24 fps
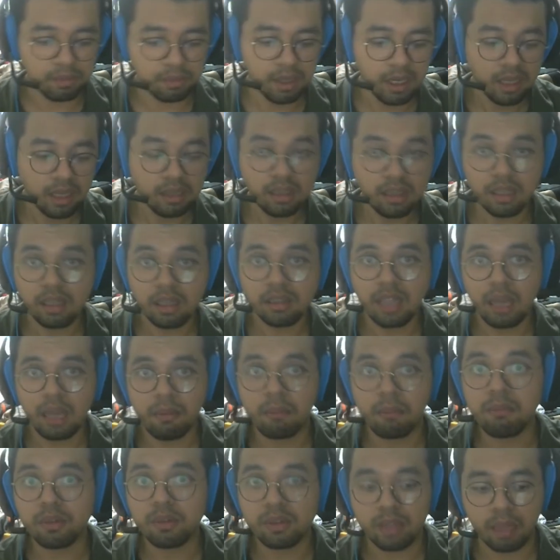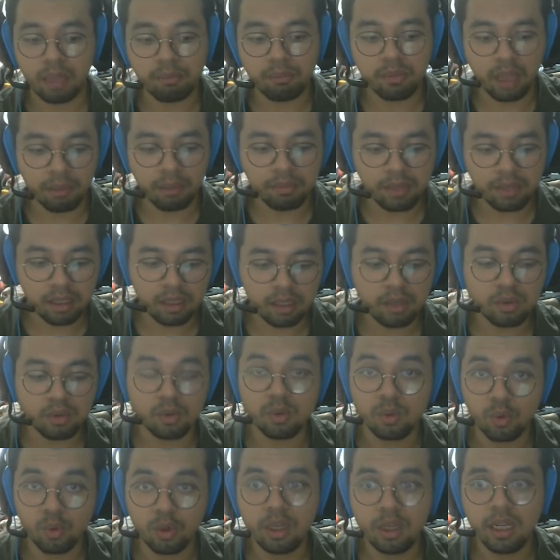Take the time I'm taking to
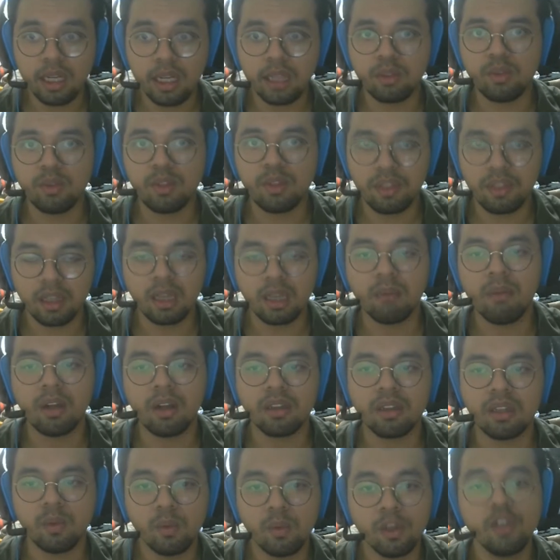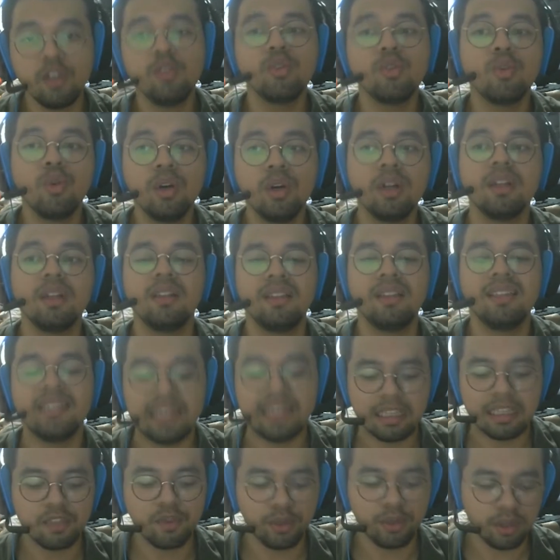Google it, to think about it. Will you Google these
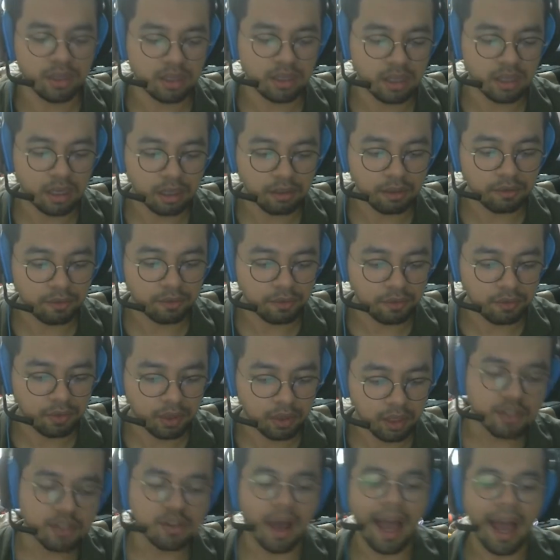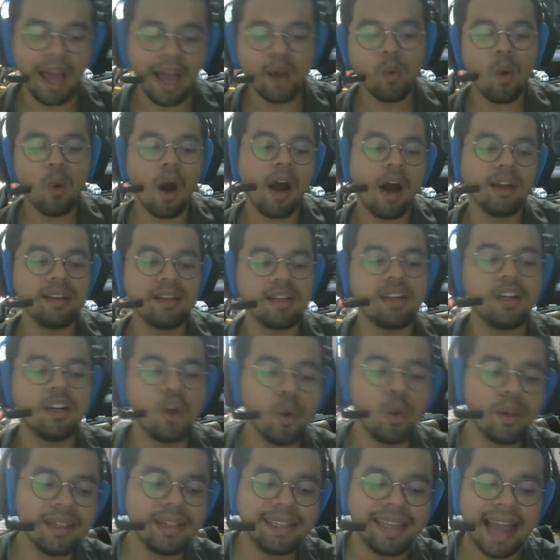things for yourself? I wandered
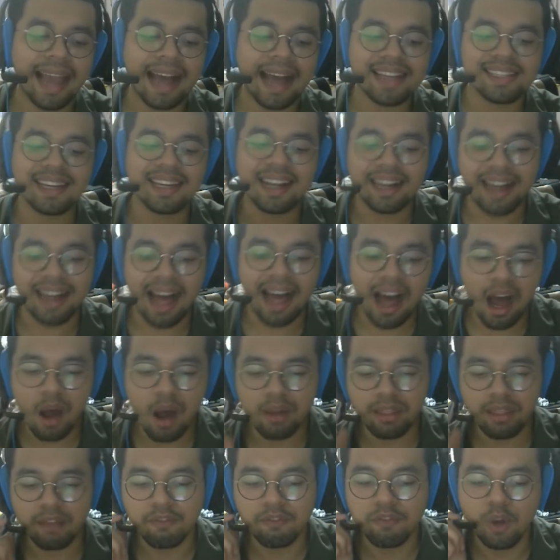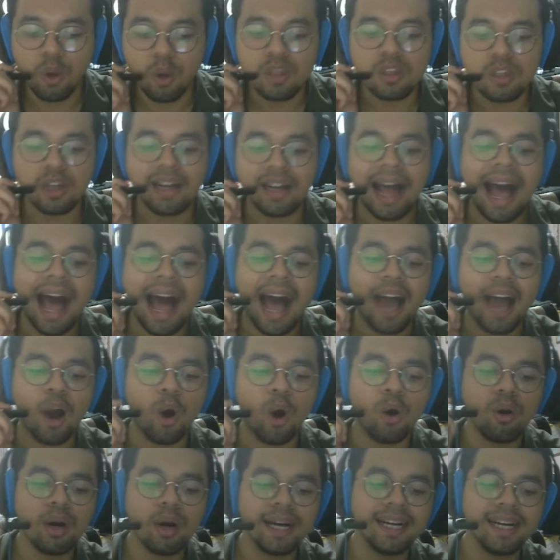lonely as a cloud that floats on high
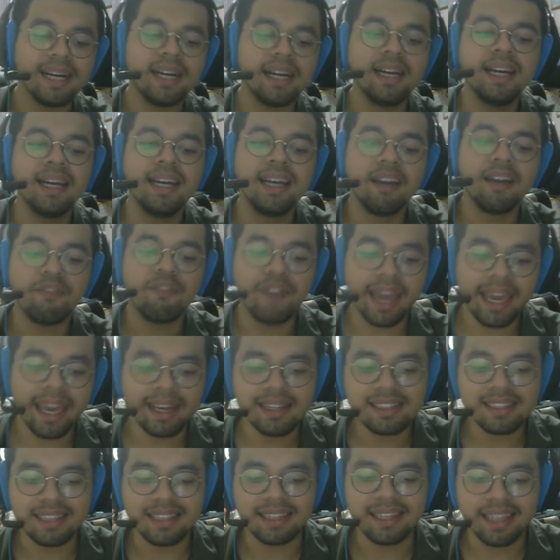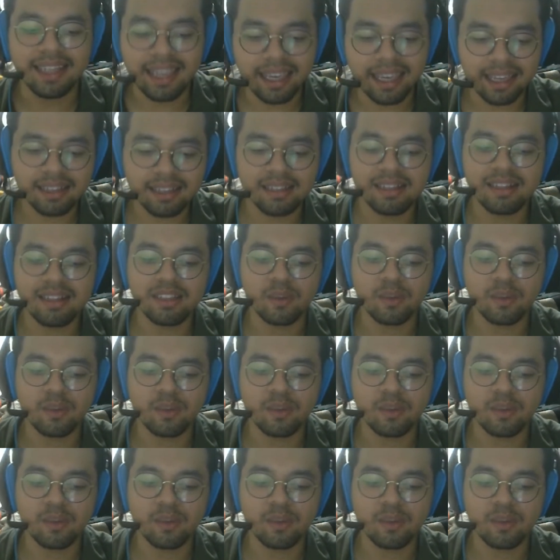vales and hills, when